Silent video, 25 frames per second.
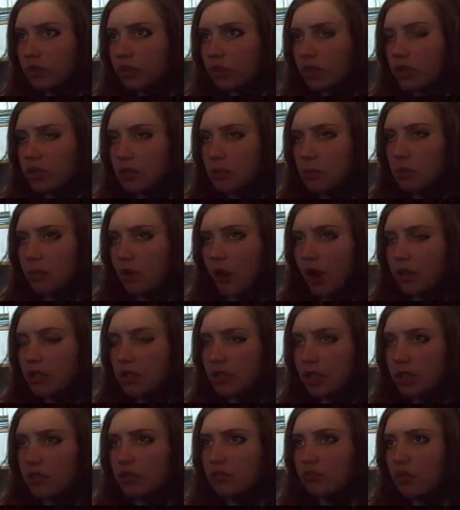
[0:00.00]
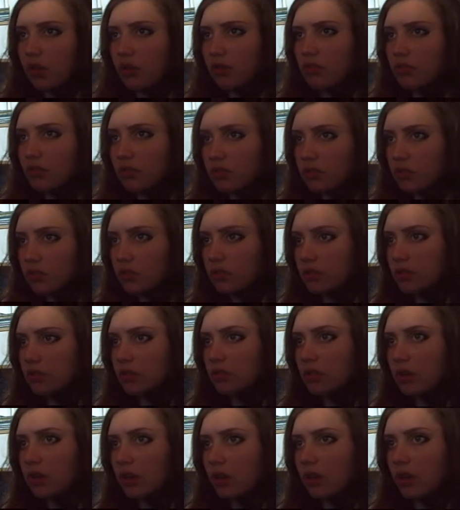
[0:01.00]
there's a Bright Eyes reference
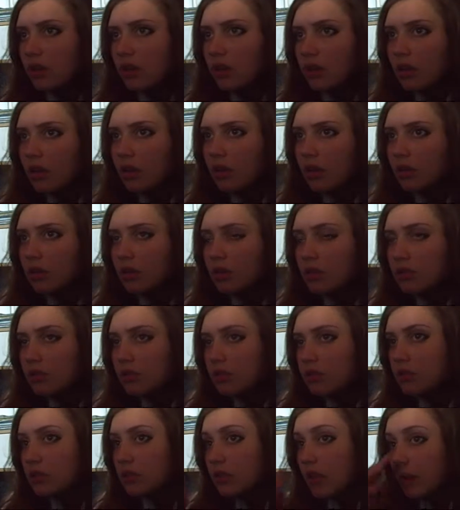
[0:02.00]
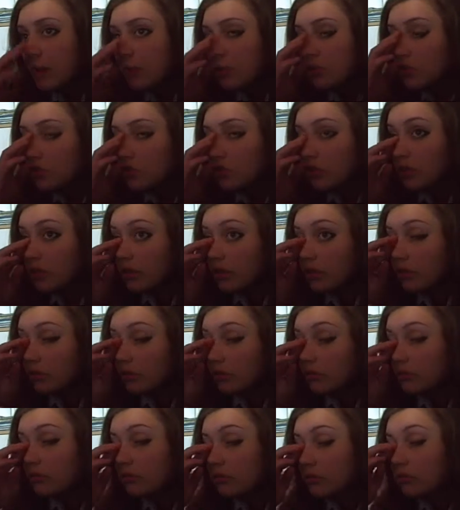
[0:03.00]
and there's a Simon Joyner
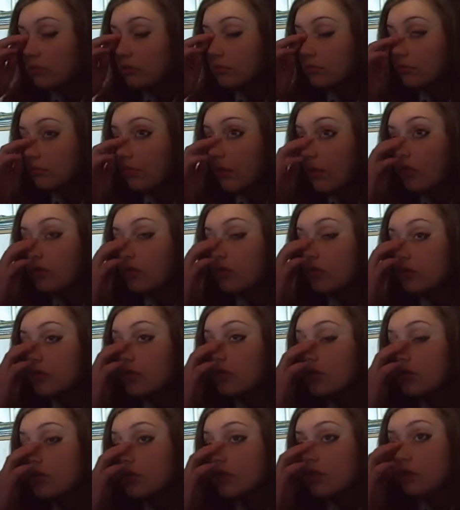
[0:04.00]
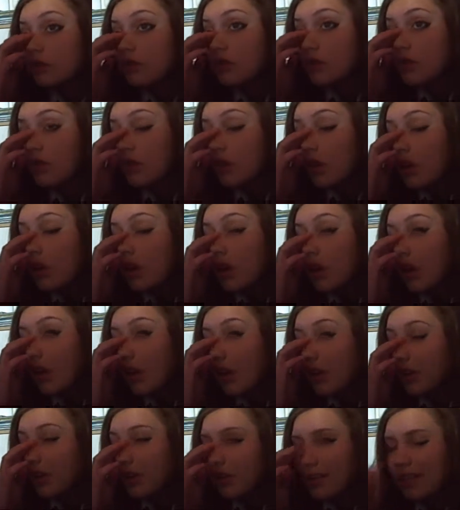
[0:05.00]
reference.
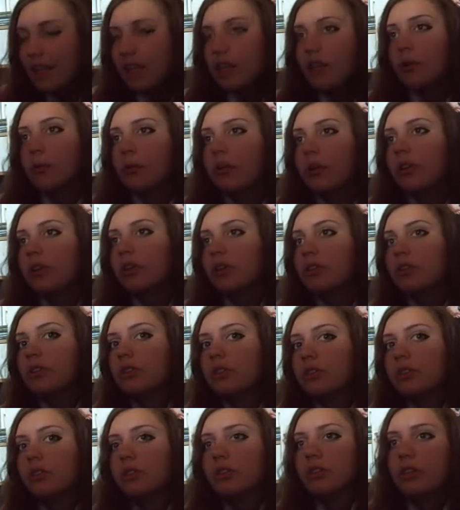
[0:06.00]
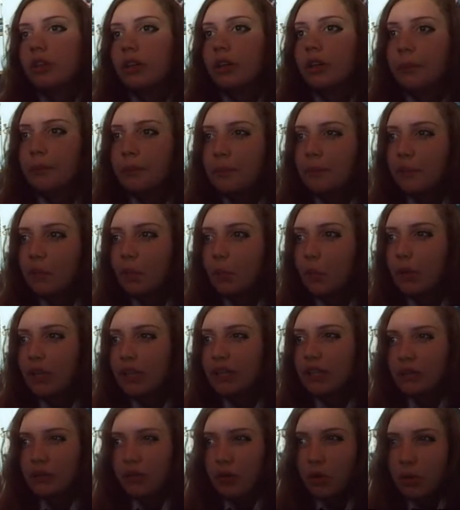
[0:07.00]
Yellowbird.
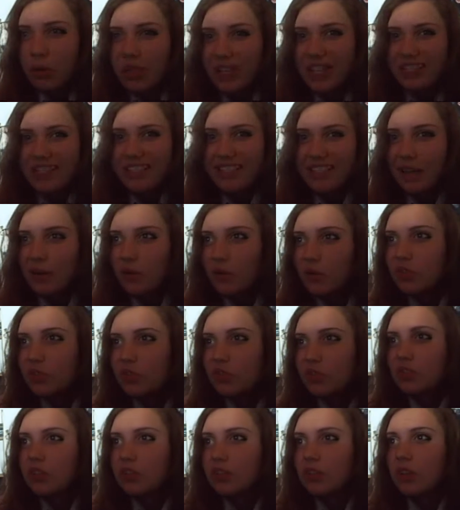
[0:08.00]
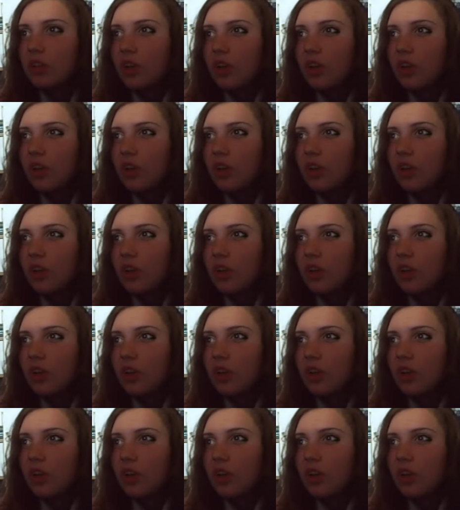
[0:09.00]
While I wrote this, I was